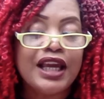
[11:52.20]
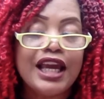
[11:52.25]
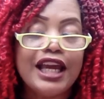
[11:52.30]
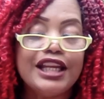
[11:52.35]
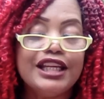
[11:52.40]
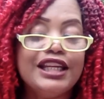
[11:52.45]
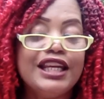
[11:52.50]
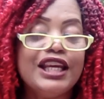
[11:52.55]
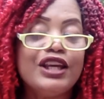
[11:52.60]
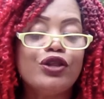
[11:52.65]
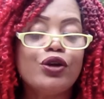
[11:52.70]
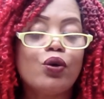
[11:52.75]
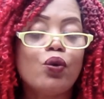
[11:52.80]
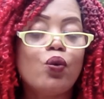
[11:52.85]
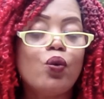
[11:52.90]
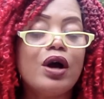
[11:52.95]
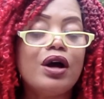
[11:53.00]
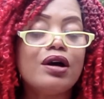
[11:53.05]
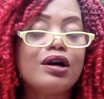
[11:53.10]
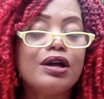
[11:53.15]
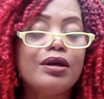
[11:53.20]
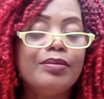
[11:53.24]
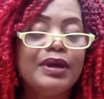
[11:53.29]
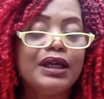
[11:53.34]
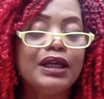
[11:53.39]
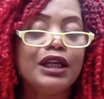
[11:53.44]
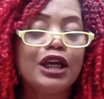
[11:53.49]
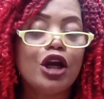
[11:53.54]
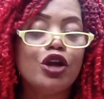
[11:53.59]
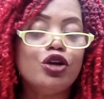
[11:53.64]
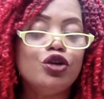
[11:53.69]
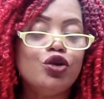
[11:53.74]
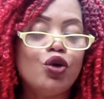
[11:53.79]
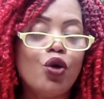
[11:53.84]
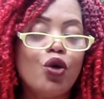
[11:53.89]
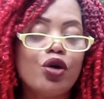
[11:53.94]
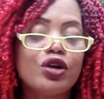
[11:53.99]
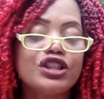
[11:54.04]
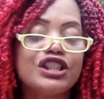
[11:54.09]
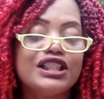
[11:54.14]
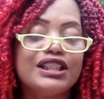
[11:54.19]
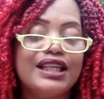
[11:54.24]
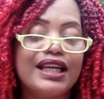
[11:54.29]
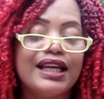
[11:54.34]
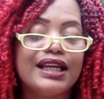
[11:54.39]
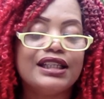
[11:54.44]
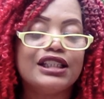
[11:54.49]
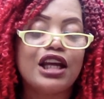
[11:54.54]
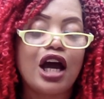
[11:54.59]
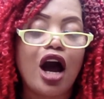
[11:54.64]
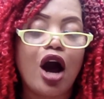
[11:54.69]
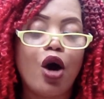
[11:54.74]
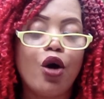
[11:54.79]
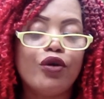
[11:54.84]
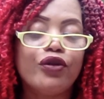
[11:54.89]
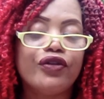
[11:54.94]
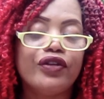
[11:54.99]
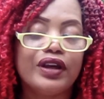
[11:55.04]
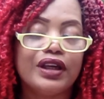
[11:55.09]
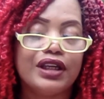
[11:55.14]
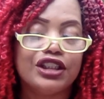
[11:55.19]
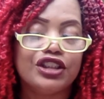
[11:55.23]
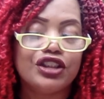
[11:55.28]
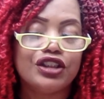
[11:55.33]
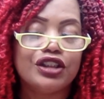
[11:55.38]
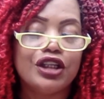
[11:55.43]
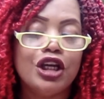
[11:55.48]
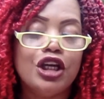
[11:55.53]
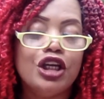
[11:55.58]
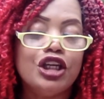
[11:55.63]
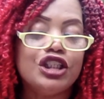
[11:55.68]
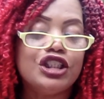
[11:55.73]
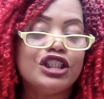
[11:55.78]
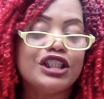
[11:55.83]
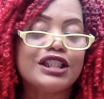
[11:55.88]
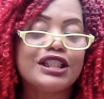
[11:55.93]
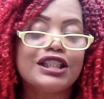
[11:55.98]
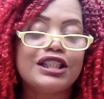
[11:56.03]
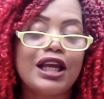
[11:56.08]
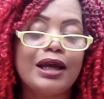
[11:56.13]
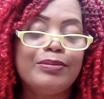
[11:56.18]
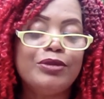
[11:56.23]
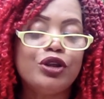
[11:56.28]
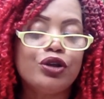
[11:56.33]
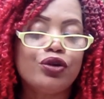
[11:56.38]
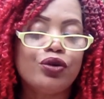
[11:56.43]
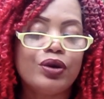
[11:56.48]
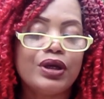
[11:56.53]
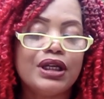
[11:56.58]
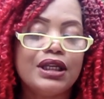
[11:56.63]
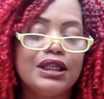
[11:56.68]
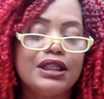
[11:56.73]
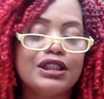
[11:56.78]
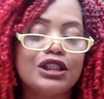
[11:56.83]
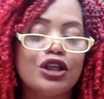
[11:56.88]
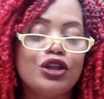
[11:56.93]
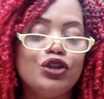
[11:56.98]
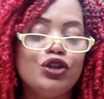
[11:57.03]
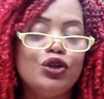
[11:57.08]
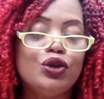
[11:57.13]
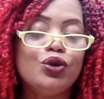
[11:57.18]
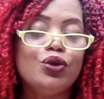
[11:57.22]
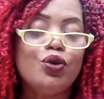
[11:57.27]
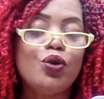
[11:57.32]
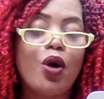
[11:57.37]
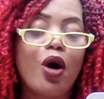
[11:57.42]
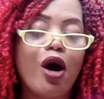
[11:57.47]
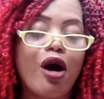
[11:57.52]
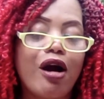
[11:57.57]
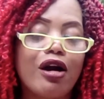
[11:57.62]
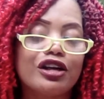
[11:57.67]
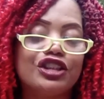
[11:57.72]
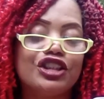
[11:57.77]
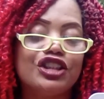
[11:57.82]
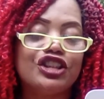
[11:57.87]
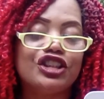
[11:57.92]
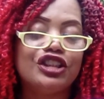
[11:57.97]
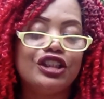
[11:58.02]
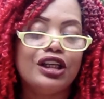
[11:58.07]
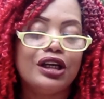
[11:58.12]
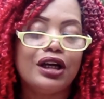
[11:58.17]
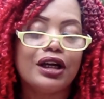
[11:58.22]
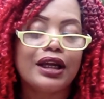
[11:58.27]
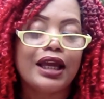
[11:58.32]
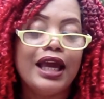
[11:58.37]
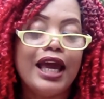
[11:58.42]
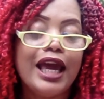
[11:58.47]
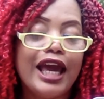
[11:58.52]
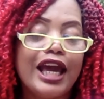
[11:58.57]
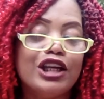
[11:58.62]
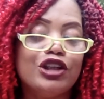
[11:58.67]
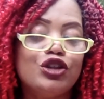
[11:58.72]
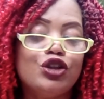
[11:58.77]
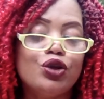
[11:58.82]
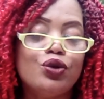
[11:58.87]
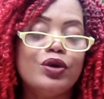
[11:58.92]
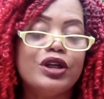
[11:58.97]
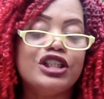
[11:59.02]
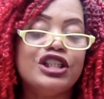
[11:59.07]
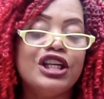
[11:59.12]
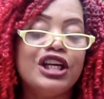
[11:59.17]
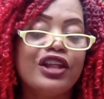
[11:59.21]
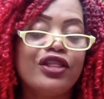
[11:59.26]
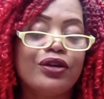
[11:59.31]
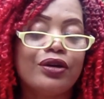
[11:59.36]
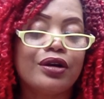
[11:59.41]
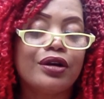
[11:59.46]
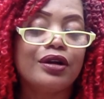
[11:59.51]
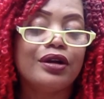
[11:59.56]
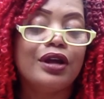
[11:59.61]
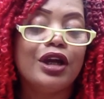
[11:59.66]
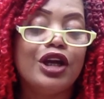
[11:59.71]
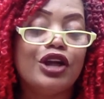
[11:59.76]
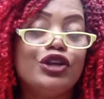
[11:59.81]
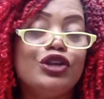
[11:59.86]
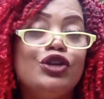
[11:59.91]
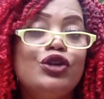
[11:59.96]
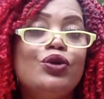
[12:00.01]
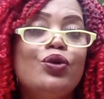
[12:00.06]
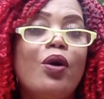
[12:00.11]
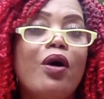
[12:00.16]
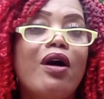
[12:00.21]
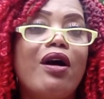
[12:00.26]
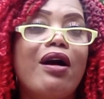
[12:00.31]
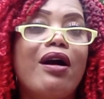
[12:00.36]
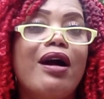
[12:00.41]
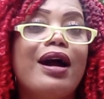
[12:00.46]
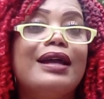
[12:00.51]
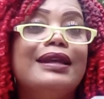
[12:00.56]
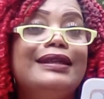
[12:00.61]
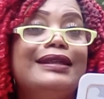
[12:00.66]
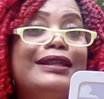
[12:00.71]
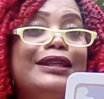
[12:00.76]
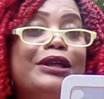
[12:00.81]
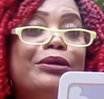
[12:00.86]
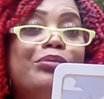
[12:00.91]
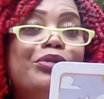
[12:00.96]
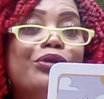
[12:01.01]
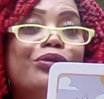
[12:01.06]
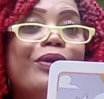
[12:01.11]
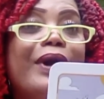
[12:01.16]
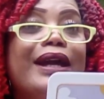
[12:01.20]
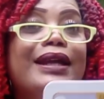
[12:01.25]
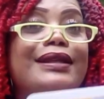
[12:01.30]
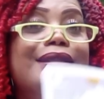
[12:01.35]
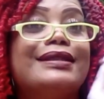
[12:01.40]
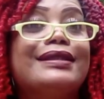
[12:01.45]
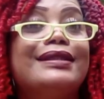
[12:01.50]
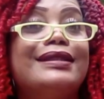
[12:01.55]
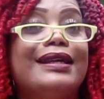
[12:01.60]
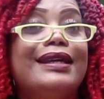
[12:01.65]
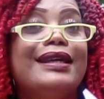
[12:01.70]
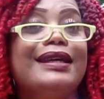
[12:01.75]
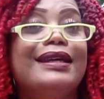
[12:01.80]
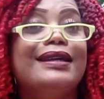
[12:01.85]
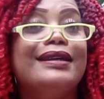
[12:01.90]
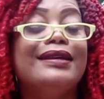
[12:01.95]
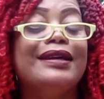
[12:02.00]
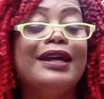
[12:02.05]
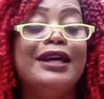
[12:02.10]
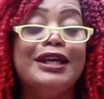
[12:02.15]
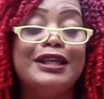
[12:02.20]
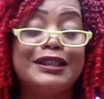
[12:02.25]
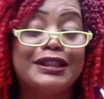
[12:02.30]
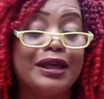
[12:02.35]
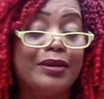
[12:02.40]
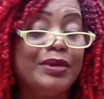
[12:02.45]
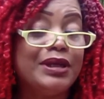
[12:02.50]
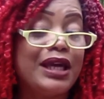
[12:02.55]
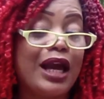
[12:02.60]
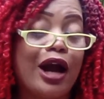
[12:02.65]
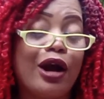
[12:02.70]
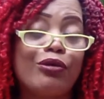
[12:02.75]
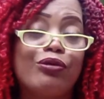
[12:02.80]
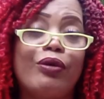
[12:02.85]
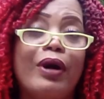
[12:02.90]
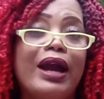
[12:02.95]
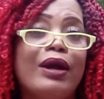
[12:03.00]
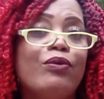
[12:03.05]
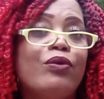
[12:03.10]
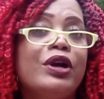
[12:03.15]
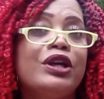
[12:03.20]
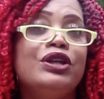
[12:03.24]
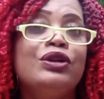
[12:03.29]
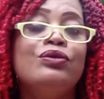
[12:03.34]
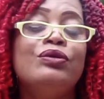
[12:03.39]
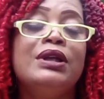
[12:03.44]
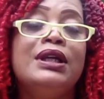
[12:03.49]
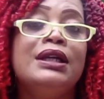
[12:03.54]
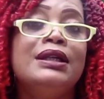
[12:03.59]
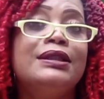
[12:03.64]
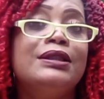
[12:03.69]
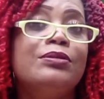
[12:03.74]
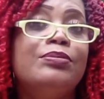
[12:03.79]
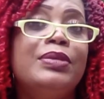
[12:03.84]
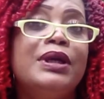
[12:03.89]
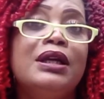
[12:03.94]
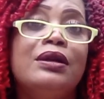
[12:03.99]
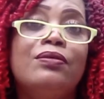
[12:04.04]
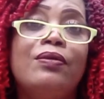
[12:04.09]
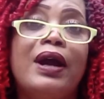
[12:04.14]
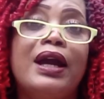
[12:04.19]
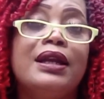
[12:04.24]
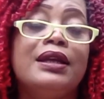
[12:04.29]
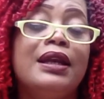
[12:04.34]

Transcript: neither welcoming nor standoffish. To some degrees, you are stuck, and to another, you are liberated. See, some of y'all right where you need to be right